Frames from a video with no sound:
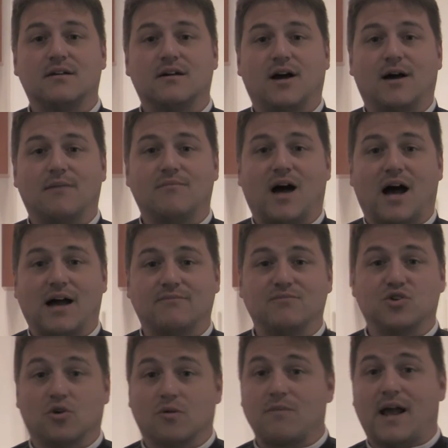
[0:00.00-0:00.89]
Um,
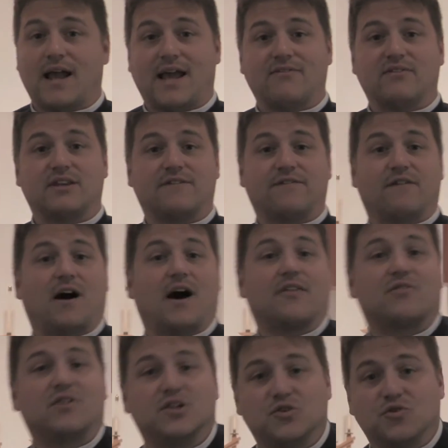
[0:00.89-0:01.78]
I, you're my heavenly
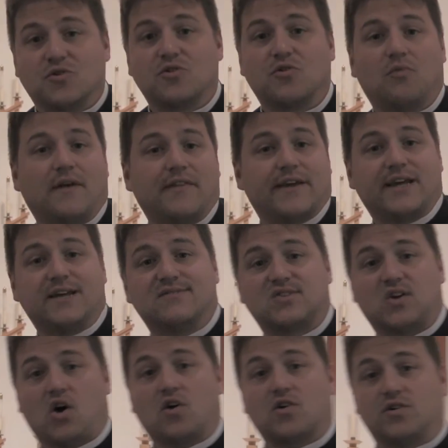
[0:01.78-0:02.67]
Father, and you're the one that
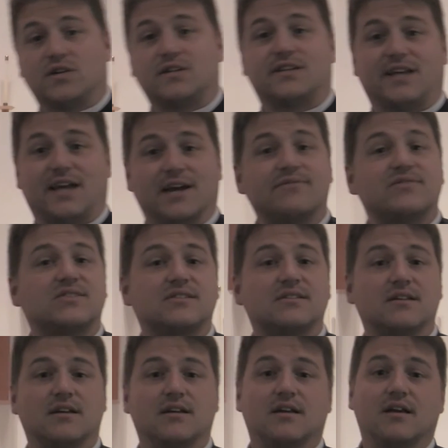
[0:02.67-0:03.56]
gives all good
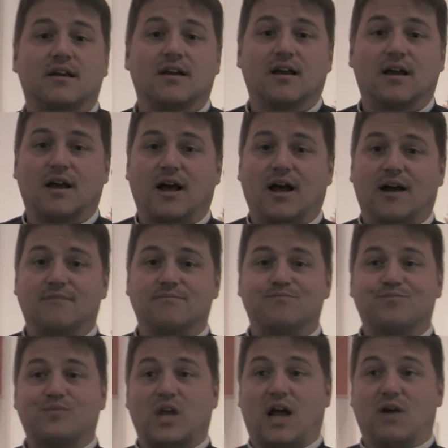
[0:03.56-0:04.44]
gifts.
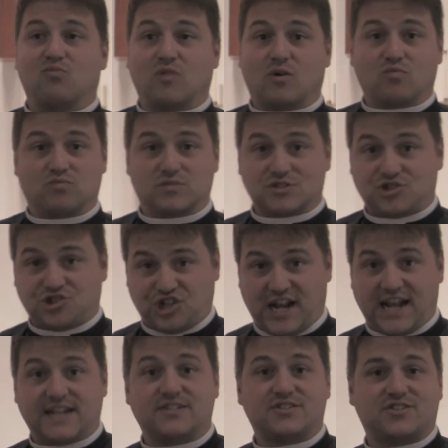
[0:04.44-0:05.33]
Um, I
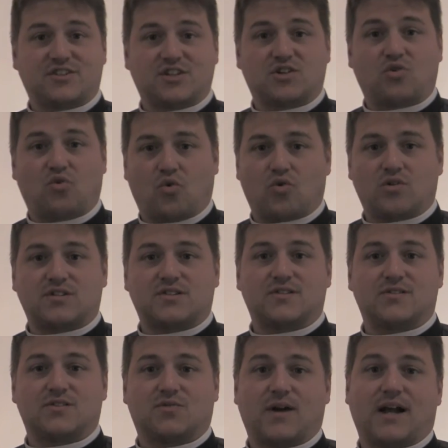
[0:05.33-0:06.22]
change the course
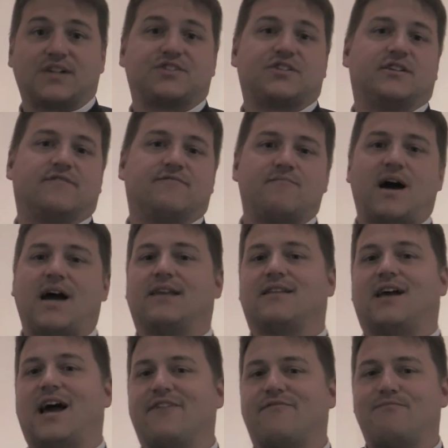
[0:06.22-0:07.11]
and direction of my
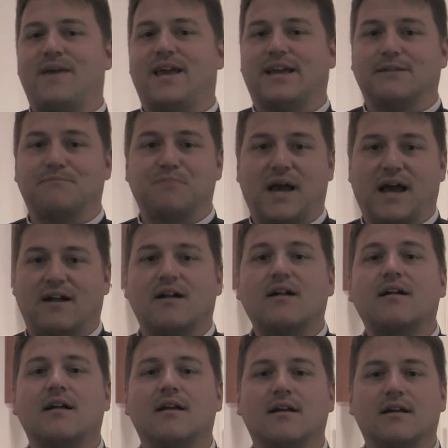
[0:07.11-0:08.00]
life, make it
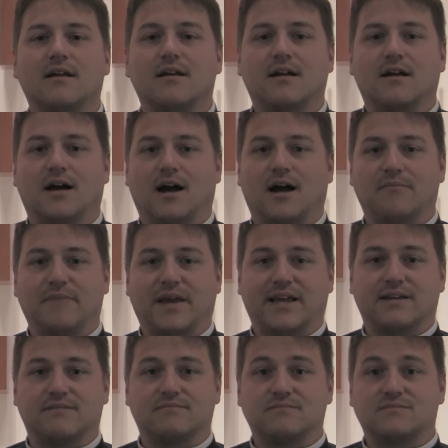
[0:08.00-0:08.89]
better, uh,
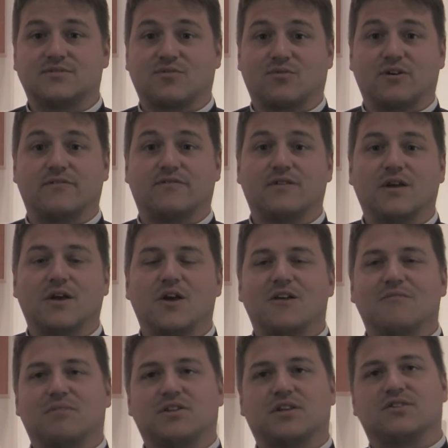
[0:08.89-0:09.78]
make it sort
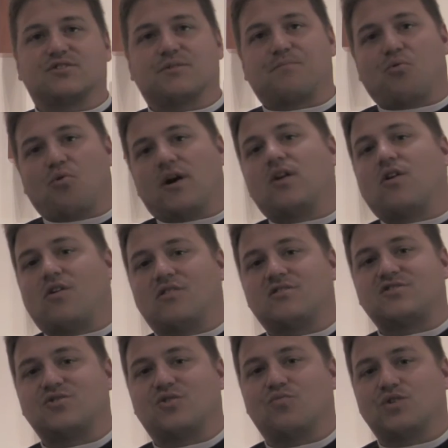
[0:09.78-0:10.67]
of. But there's a point
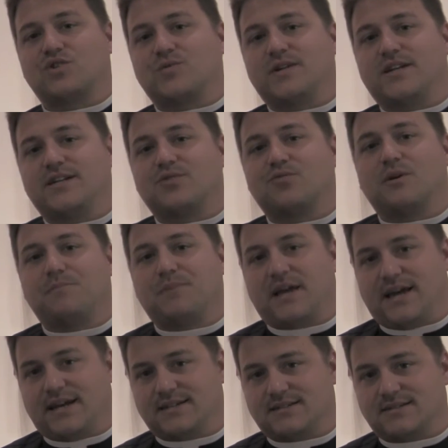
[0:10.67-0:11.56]
also in which we need to
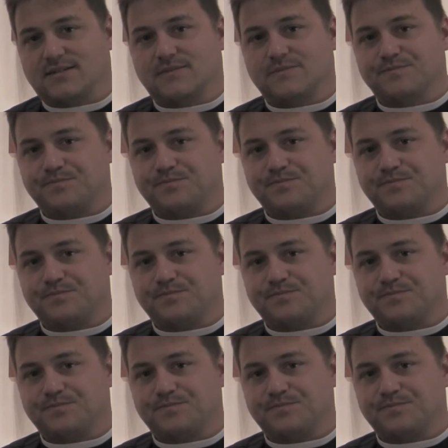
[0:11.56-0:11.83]
repent.